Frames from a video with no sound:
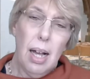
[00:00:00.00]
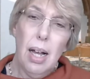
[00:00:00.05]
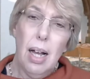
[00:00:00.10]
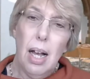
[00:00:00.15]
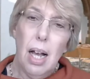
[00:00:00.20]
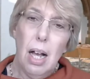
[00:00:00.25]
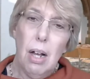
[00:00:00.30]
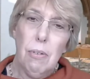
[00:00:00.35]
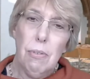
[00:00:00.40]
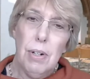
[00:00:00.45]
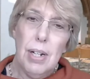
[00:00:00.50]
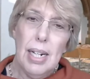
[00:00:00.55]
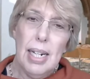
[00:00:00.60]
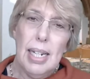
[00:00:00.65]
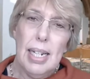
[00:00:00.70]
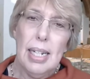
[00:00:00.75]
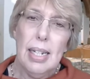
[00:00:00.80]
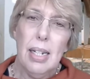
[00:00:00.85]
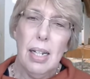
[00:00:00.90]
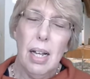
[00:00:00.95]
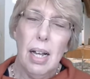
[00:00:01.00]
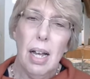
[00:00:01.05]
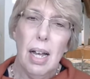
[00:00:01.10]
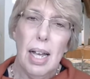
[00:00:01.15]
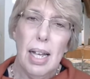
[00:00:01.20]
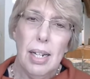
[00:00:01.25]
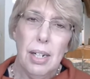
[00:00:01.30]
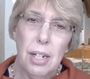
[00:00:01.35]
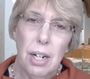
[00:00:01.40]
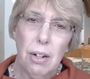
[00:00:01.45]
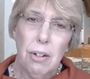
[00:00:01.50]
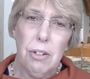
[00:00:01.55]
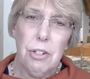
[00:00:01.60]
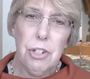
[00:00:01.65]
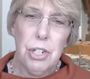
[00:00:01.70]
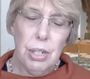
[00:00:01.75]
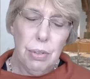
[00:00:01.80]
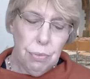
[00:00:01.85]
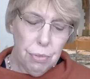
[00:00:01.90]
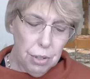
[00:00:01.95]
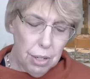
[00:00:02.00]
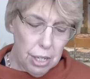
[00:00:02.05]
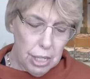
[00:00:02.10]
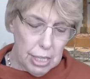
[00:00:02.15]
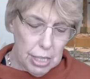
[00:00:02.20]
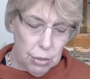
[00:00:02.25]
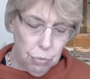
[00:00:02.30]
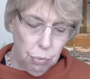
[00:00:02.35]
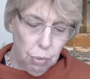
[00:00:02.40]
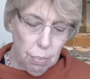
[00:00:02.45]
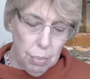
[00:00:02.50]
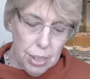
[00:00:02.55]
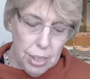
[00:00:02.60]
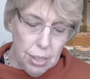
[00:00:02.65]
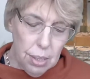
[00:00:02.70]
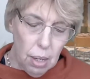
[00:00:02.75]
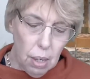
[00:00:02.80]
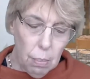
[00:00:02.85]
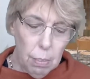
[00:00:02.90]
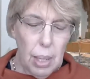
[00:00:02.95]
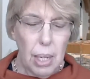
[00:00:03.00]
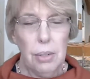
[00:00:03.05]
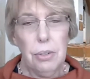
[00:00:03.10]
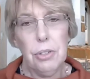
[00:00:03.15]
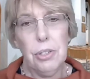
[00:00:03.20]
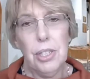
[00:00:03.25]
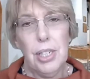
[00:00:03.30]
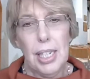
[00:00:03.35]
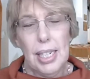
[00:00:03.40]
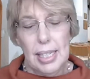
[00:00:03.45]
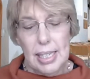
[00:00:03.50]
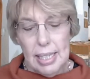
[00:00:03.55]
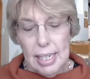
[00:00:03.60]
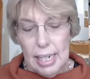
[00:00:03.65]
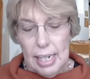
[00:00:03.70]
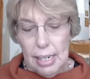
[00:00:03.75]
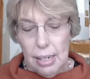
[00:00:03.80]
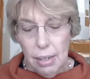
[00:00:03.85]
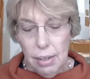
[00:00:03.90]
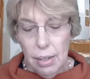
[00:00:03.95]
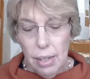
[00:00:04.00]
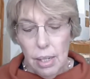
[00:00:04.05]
really encouraging verse from Psalm 118,